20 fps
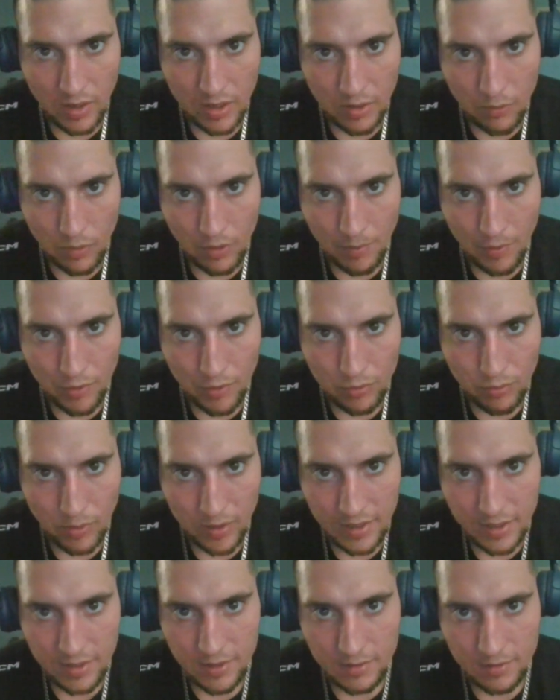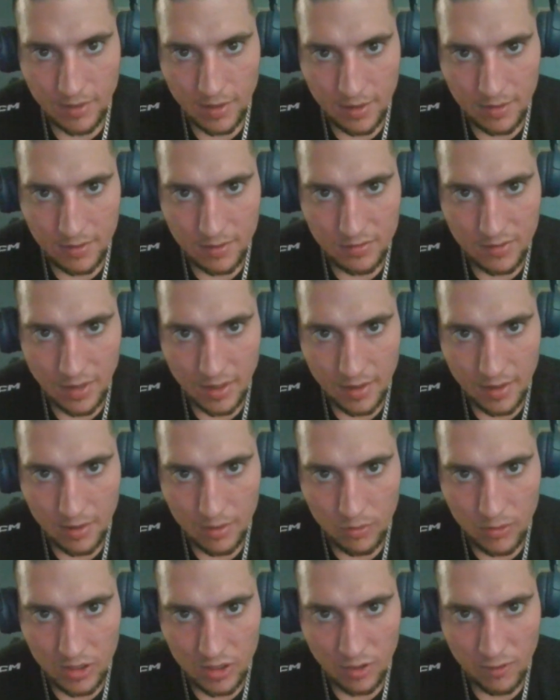we both went in, and
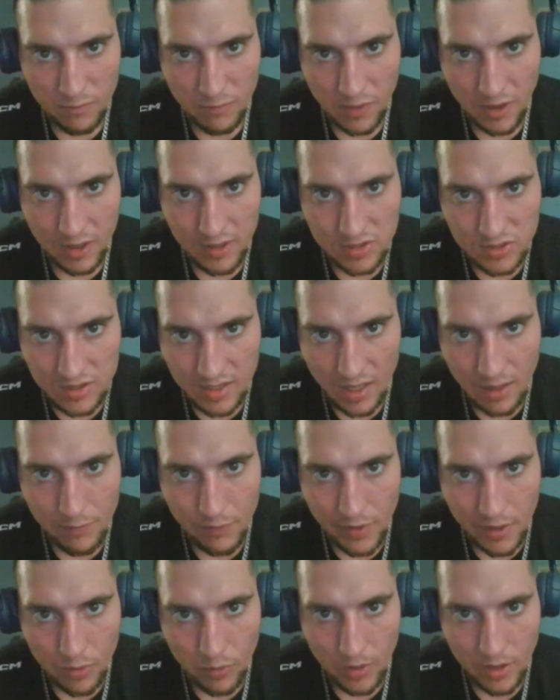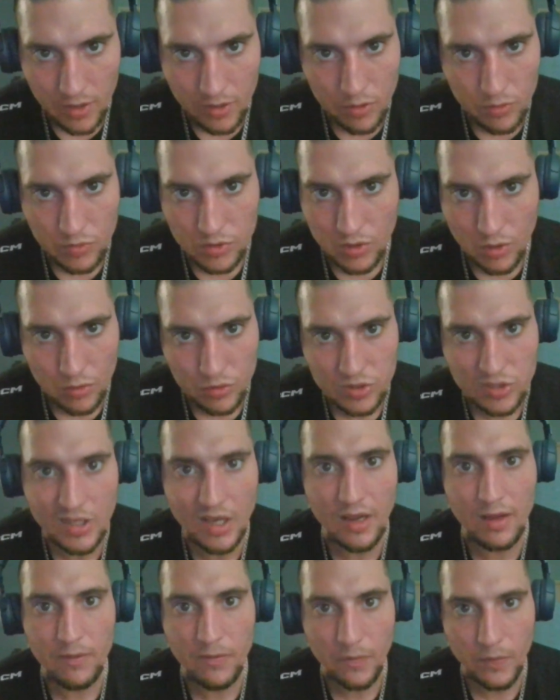we couldn't find a safe anywhere. There was no
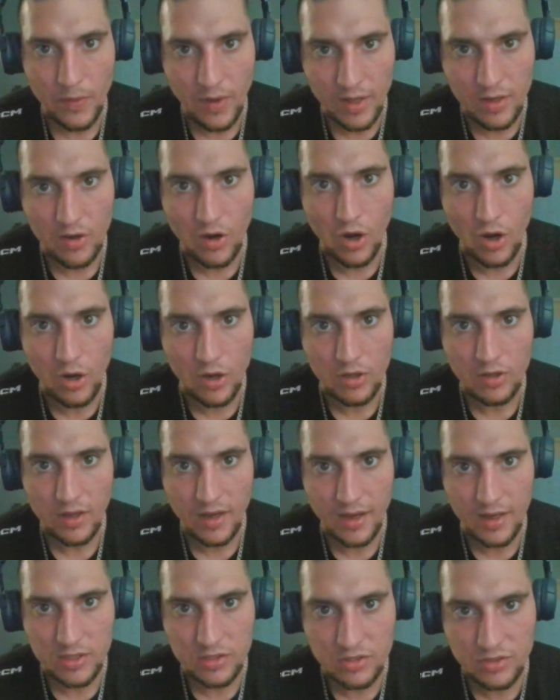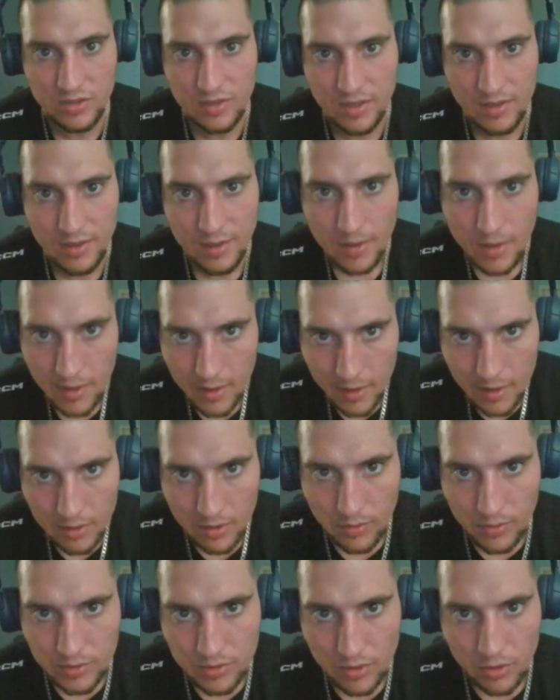safe at all, actually. There
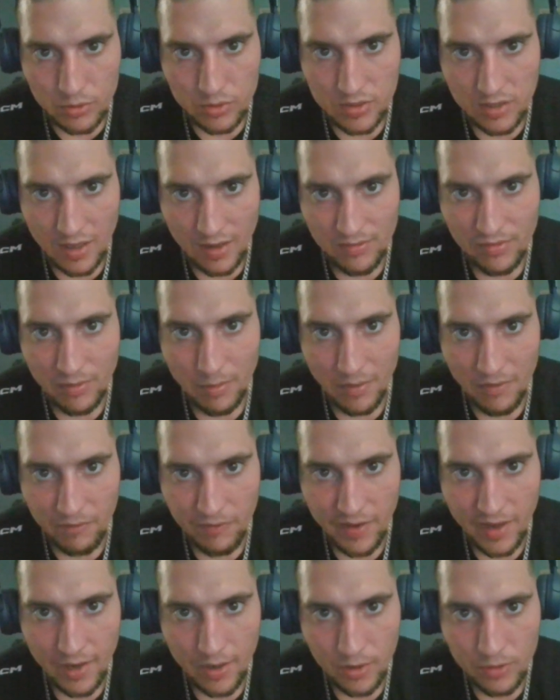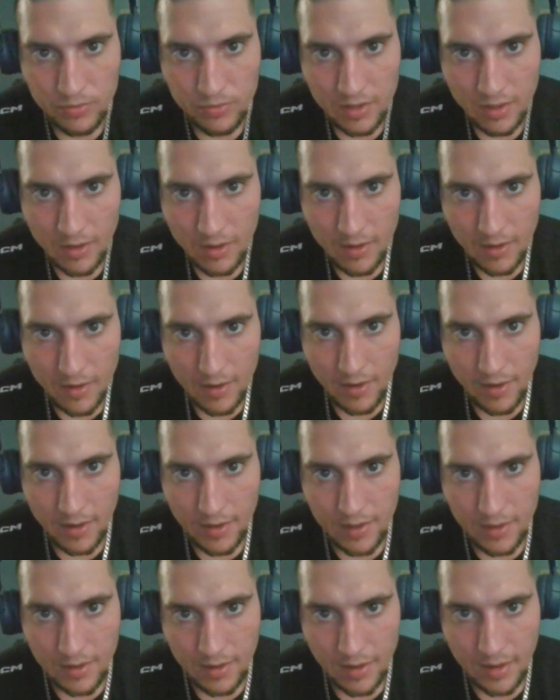was no safe to be found.
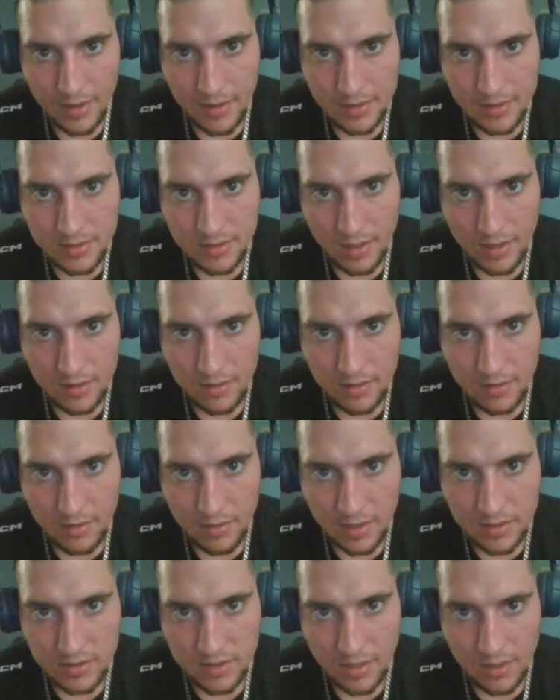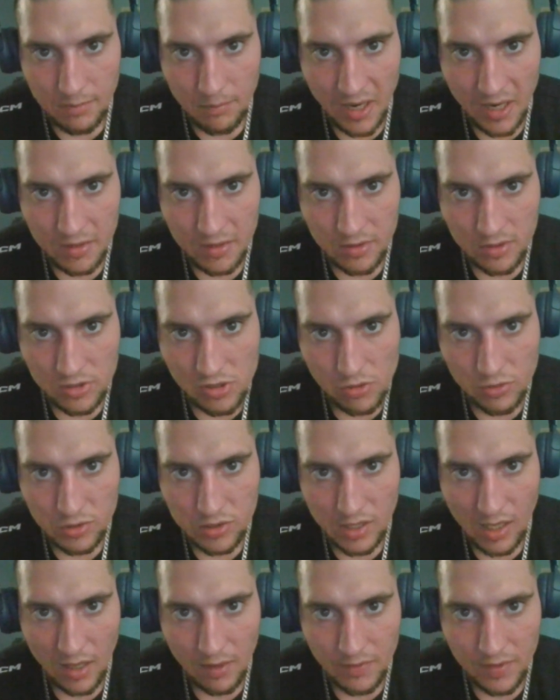I said, "Man, there's no
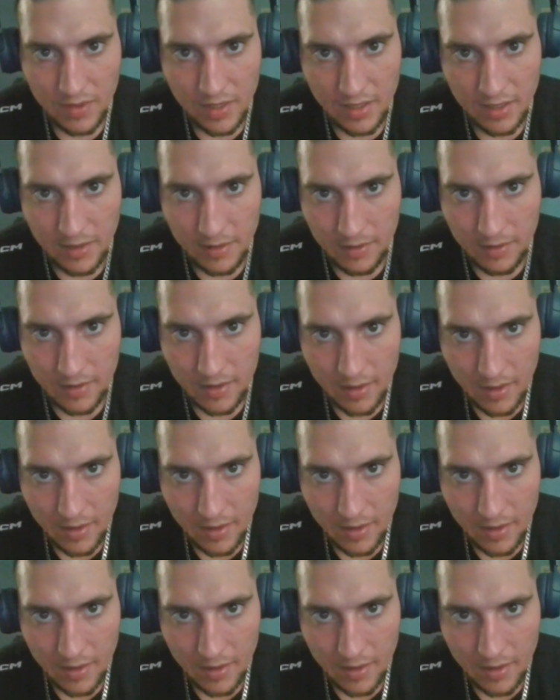safe in here."